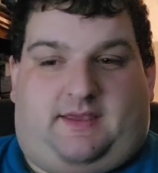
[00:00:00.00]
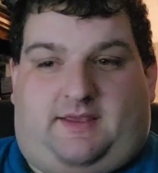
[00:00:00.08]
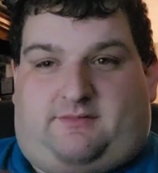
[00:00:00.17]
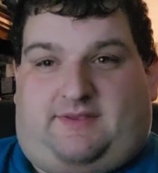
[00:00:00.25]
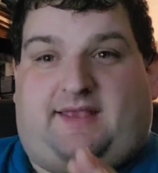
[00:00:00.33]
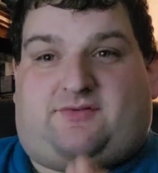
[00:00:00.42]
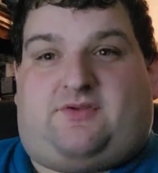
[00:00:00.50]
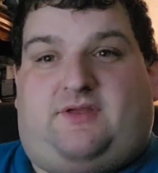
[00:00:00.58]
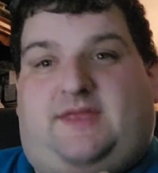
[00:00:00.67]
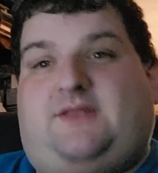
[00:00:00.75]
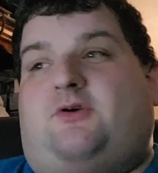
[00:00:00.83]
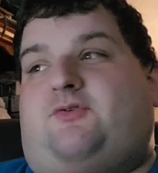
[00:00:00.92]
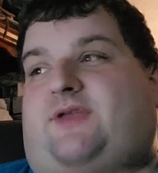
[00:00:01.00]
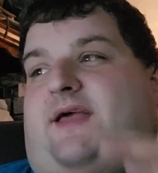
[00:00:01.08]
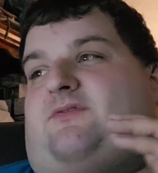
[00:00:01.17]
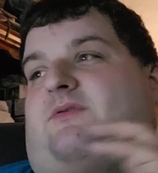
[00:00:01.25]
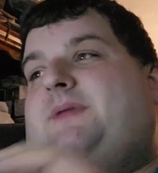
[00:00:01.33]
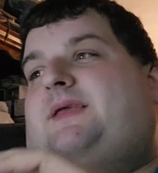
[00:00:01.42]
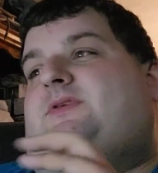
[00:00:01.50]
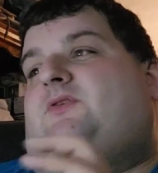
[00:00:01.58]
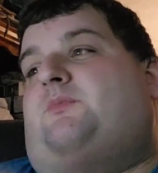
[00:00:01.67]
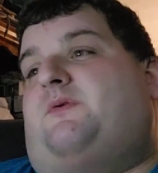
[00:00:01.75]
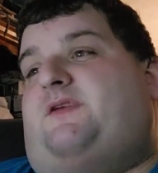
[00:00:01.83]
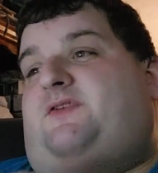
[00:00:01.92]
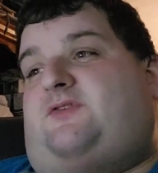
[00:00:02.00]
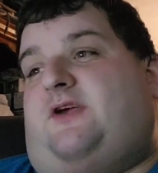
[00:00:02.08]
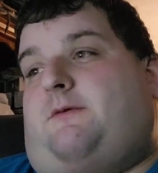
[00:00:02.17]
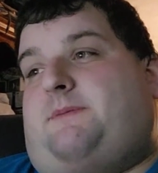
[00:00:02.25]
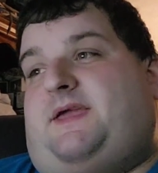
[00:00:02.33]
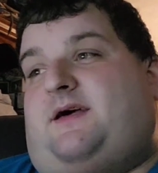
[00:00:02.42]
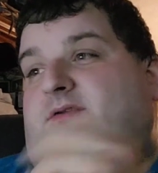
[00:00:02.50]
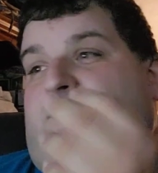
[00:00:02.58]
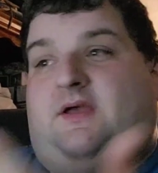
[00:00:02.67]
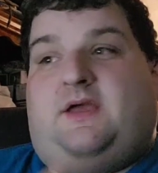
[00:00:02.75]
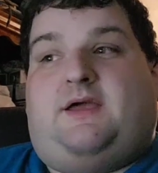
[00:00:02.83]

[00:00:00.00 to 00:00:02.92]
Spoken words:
sell, because